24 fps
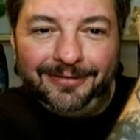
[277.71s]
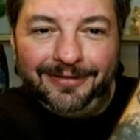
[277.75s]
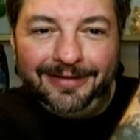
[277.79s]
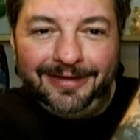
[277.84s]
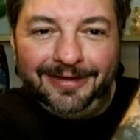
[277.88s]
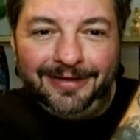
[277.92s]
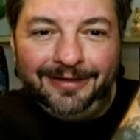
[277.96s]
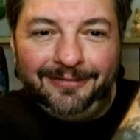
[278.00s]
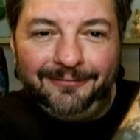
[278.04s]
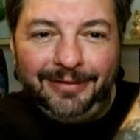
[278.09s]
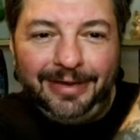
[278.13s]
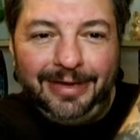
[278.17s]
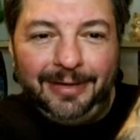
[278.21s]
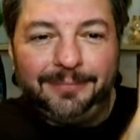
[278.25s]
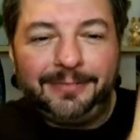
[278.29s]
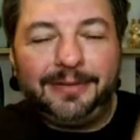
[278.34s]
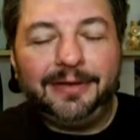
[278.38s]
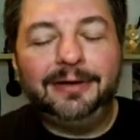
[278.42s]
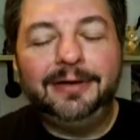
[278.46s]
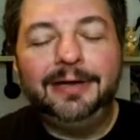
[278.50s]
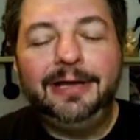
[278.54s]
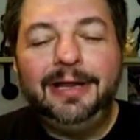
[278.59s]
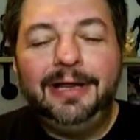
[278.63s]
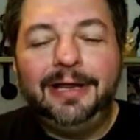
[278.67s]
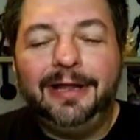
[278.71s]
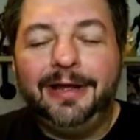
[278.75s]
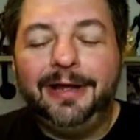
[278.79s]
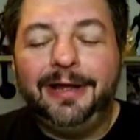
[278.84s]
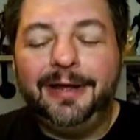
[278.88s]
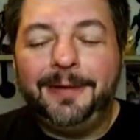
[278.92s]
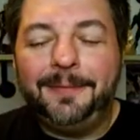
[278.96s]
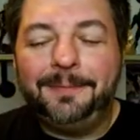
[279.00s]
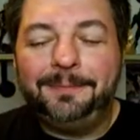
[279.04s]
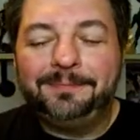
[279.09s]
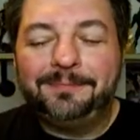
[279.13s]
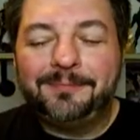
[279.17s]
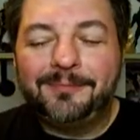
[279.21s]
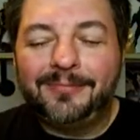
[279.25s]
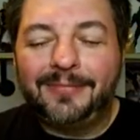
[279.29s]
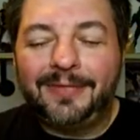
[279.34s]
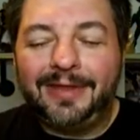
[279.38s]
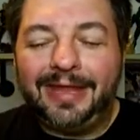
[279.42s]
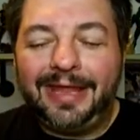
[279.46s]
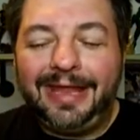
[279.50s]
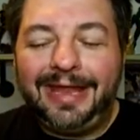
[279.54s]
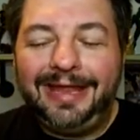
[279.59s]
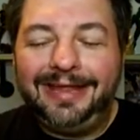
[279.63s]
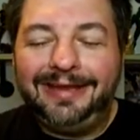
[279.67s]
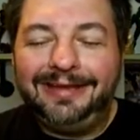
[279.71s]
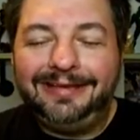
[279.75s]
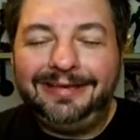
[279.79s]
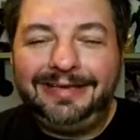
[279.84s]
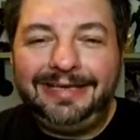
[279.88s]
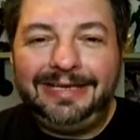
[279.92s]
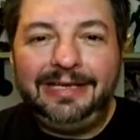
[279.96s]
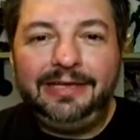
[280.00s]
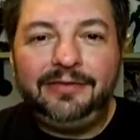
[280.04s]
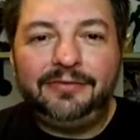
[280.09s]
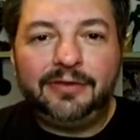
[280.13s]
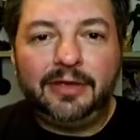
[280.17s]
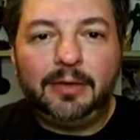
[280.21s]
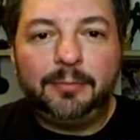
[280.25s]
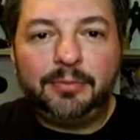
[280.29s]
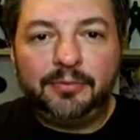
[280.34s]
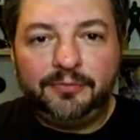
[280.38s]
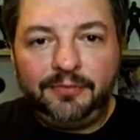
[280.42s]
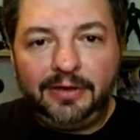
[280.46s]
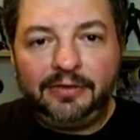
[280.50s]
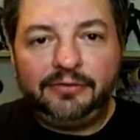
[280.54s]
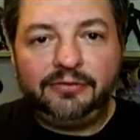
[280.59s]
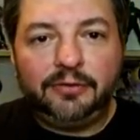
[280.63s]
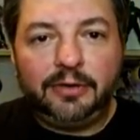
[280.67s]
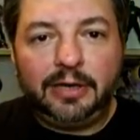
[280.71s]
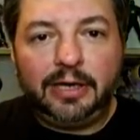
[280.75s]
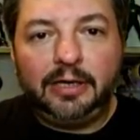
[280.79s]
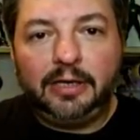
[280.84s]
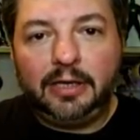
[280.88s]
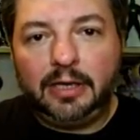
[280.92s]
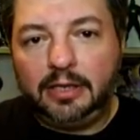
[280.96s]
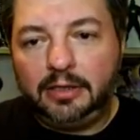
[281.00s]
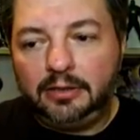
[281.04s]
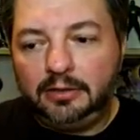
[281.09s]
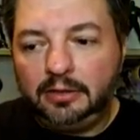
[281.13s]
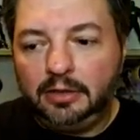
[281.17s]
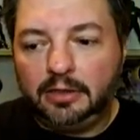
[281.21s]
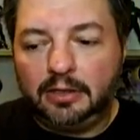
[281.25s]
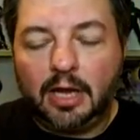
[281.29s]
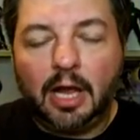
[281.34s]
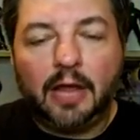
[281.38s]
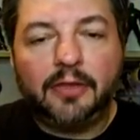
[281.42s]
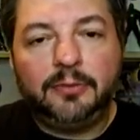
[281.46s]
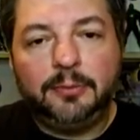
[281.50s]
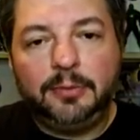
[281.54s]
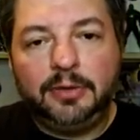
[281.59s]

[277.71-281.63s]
uh, way up there. Um, and he's a professor at, at, at Gotham